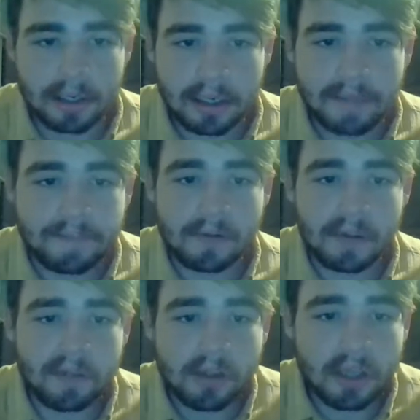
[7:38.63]
If
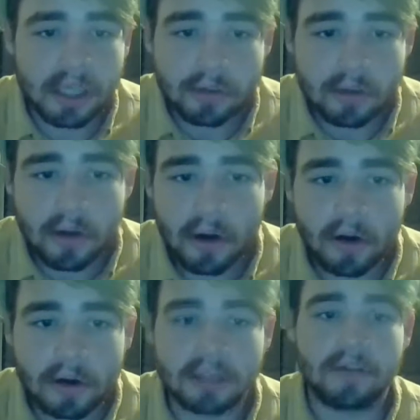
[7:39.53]
you look at through a car
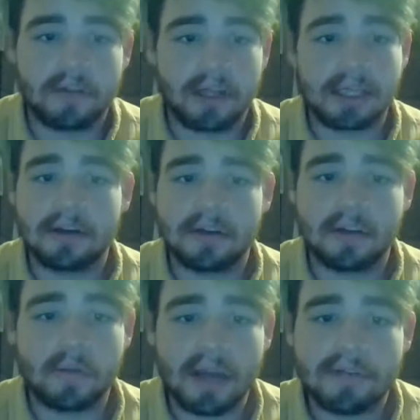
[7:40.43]
hard enough, I guarantee
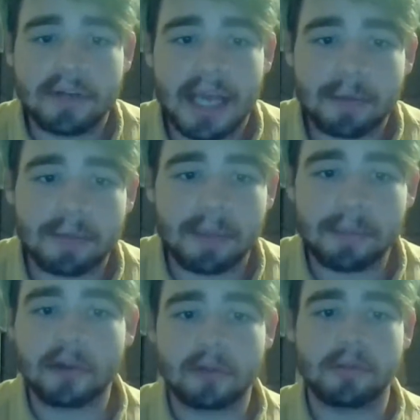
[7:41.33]
you every atom that
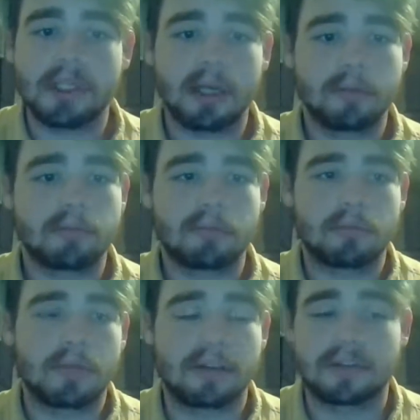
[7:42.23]
builds me up
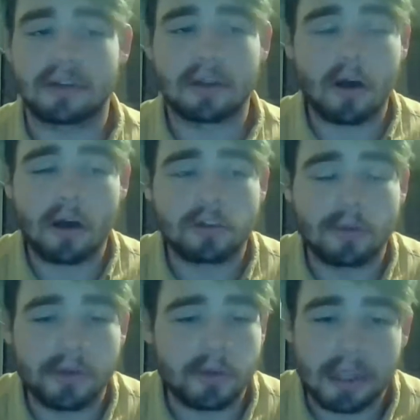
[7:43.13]
is also
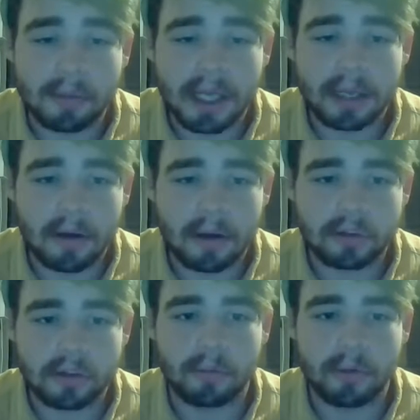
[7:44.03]
building up that car
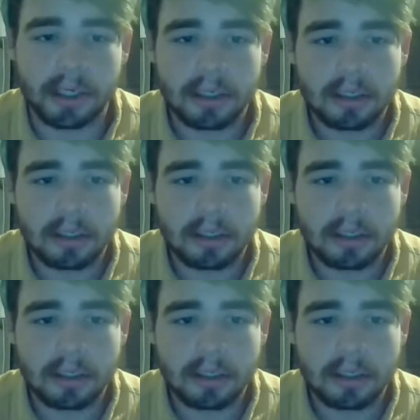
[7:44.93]
somewhere.